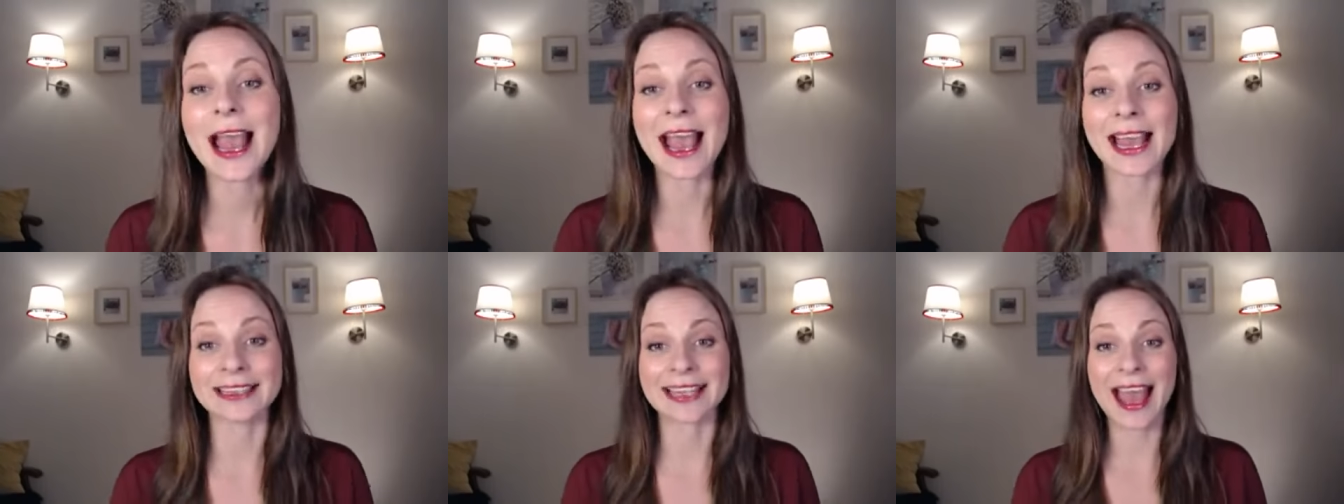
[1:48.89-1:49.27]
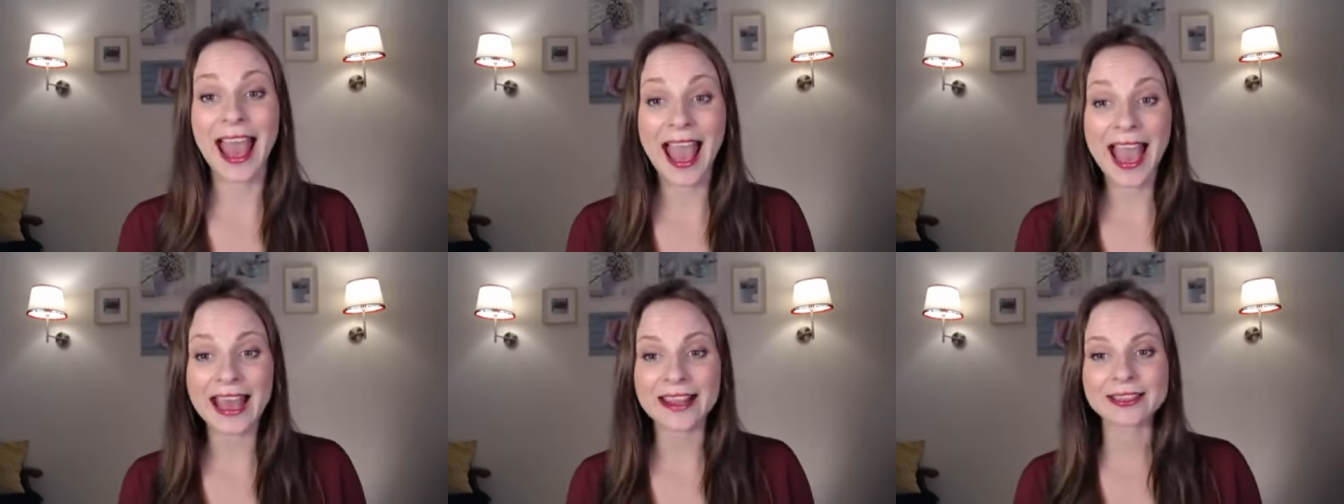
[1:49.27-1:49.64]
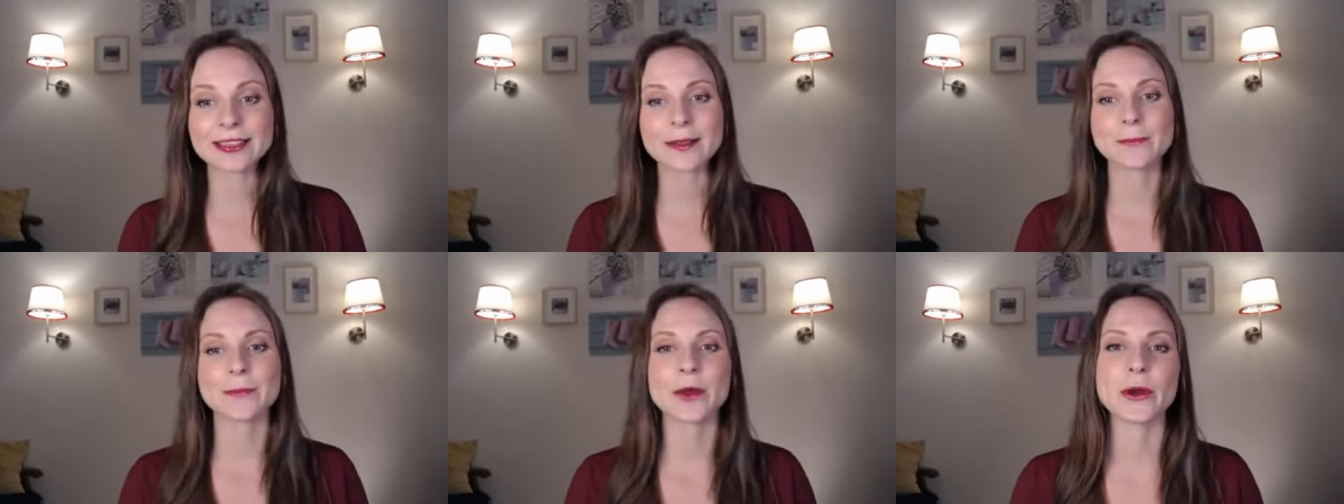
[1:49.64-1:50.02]
And at
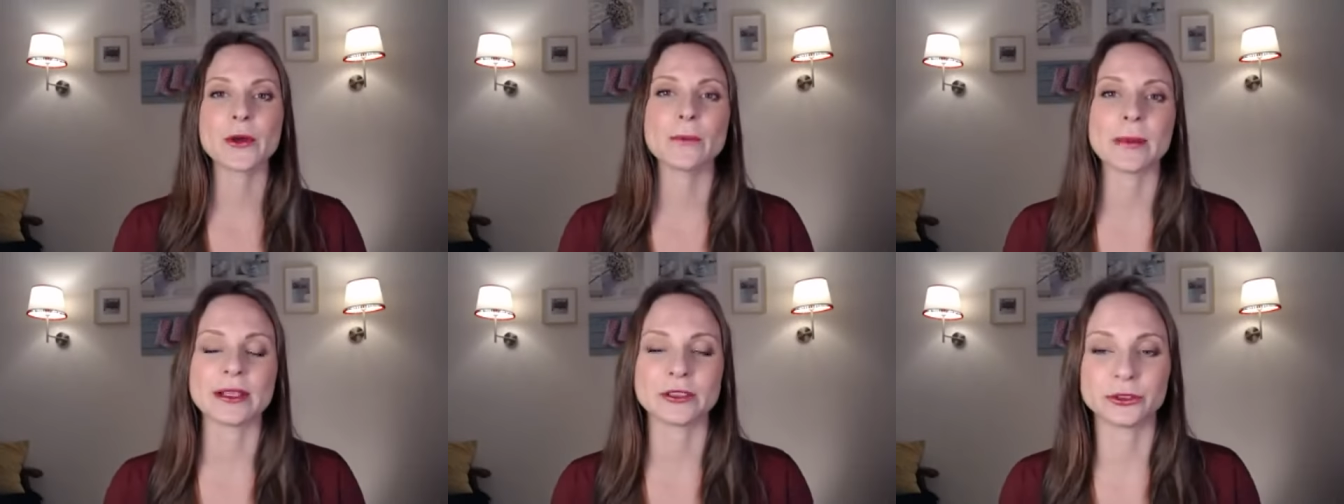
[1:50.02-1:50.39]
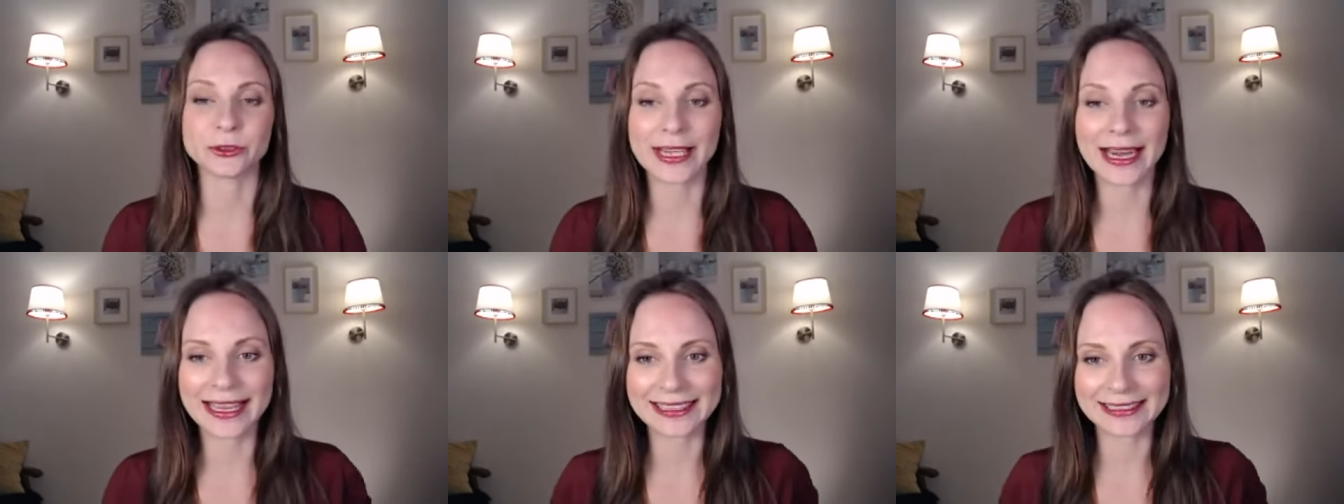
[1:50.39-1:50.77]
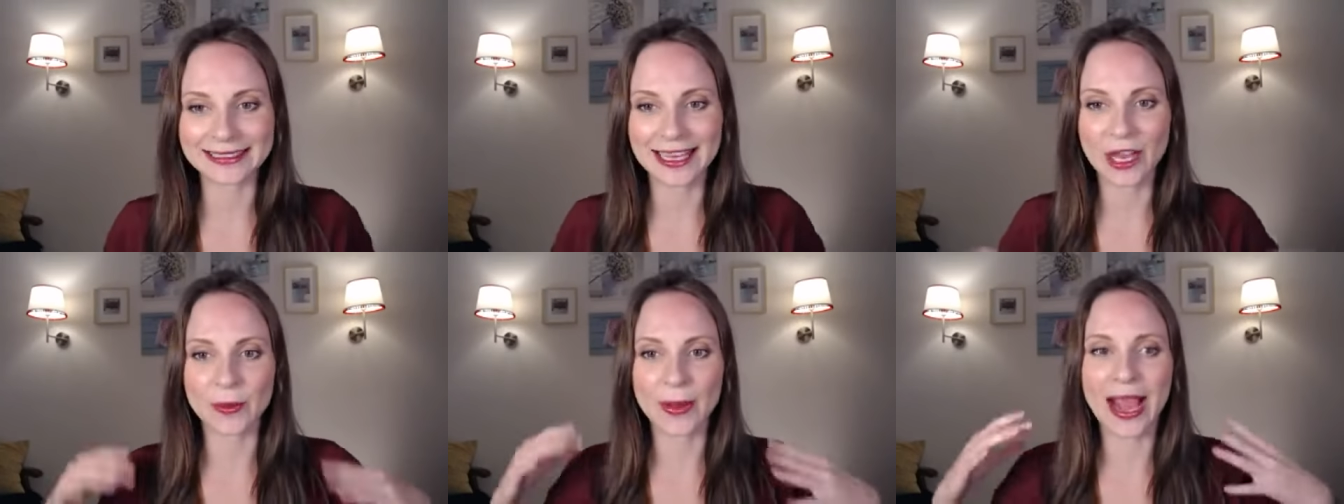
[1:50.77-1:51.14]
the moment, right
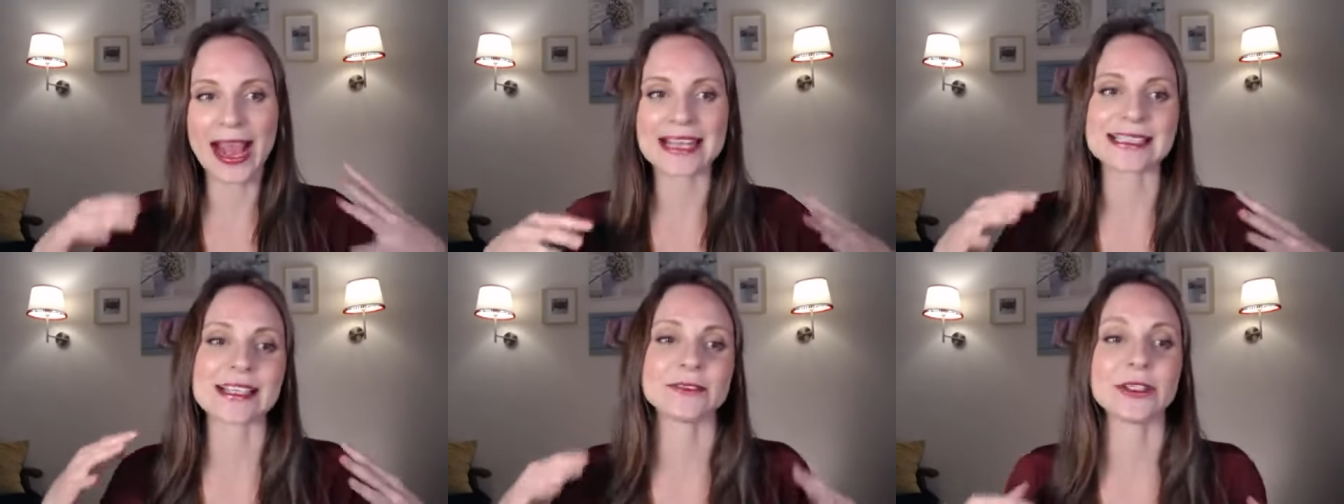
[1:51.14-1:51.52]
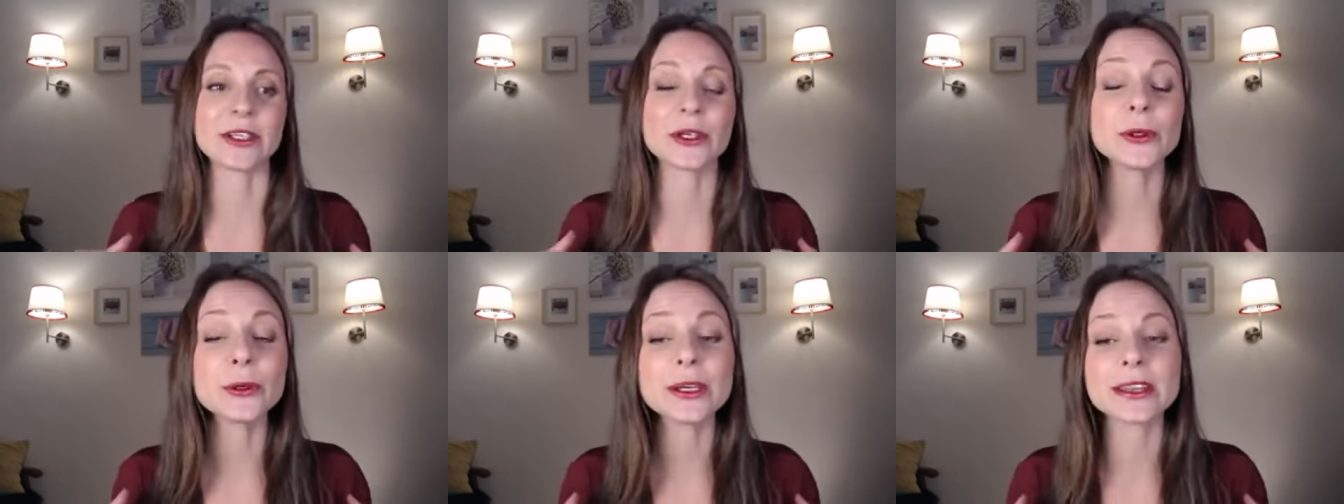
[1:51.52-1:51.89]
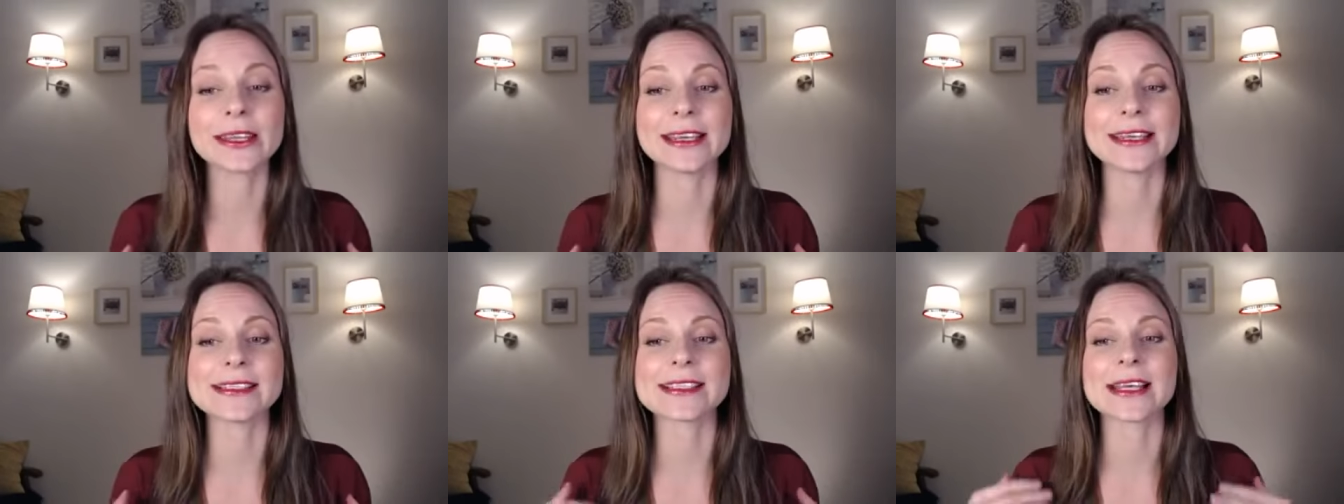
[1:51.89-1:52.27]
now, as I record
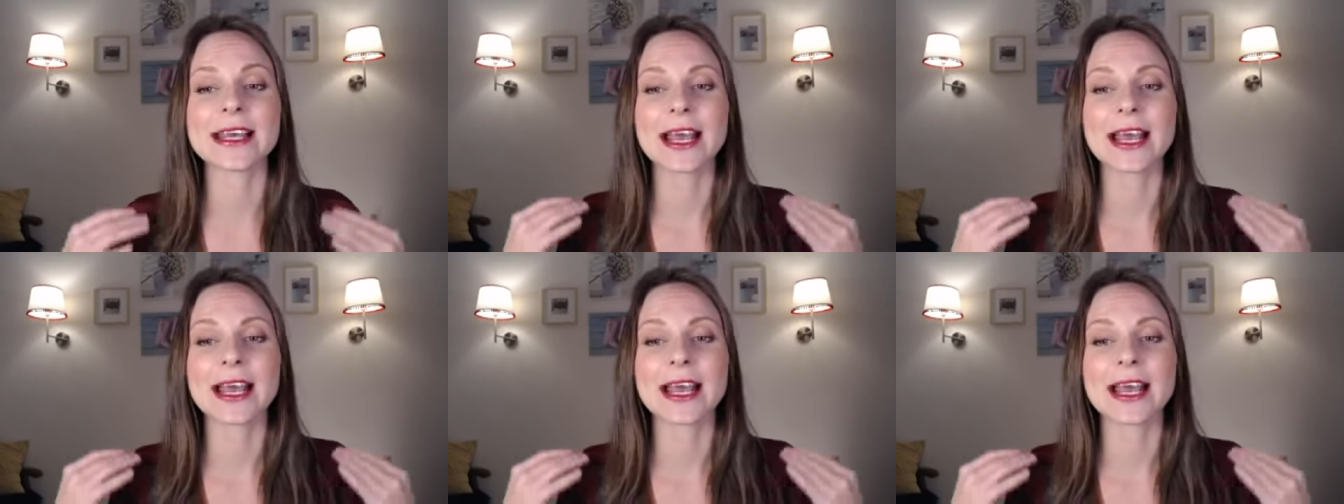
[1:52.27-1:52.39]
this,